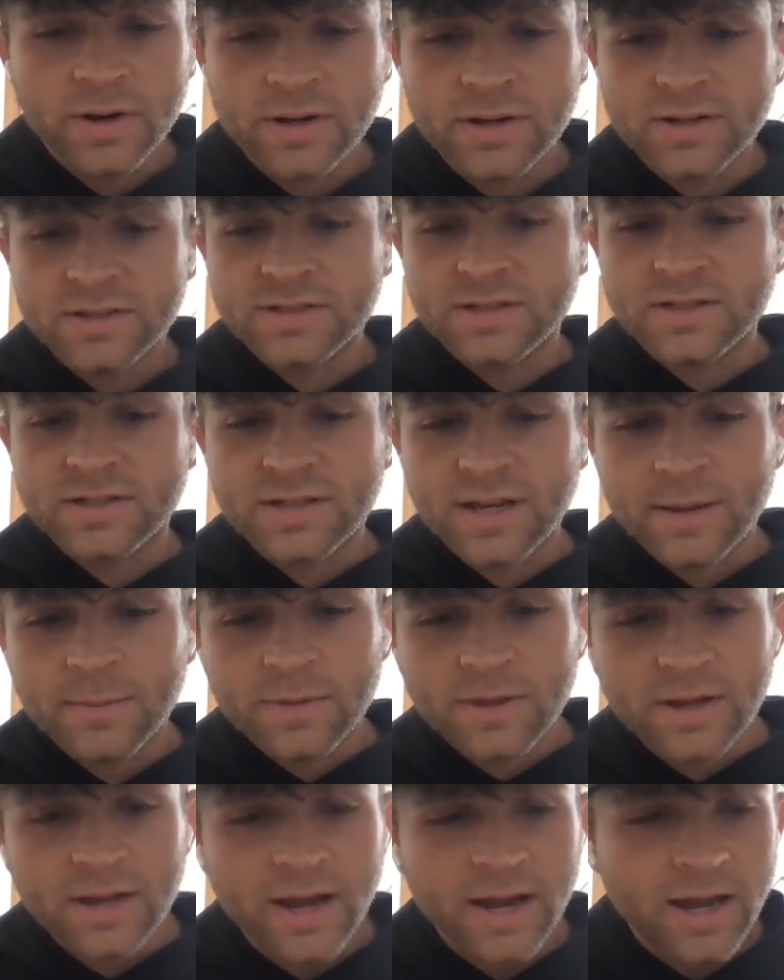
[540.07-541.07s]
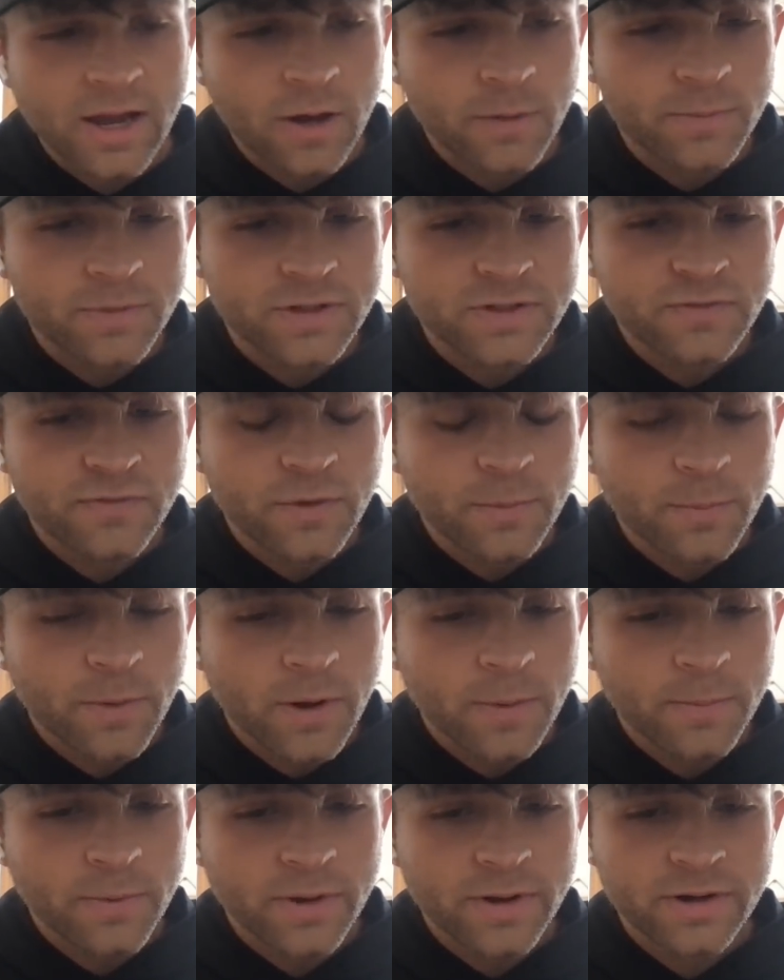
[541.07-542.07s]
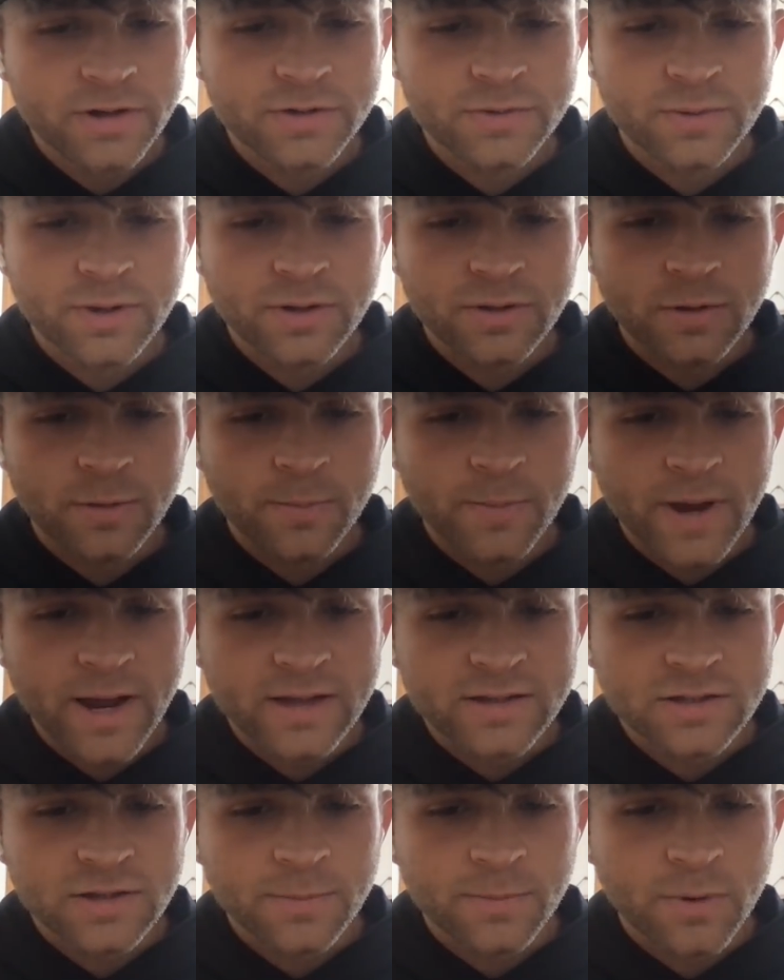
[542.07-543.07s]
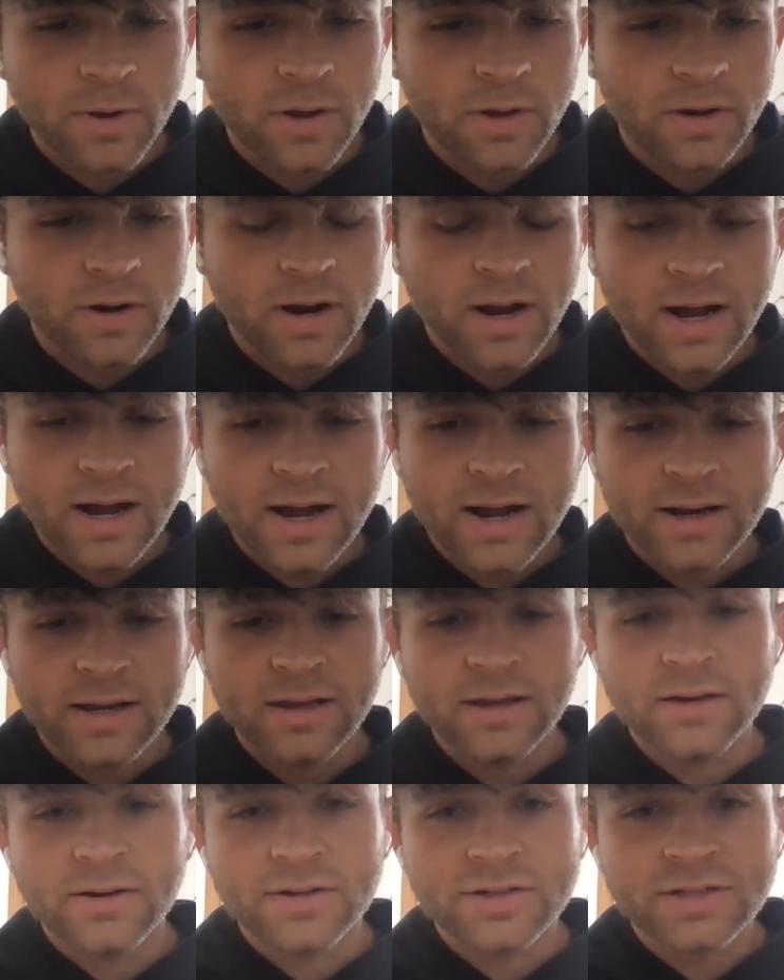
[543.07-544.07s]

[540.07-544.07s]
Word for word: And it's the same thing I help these football players with, or basketball, or hockey,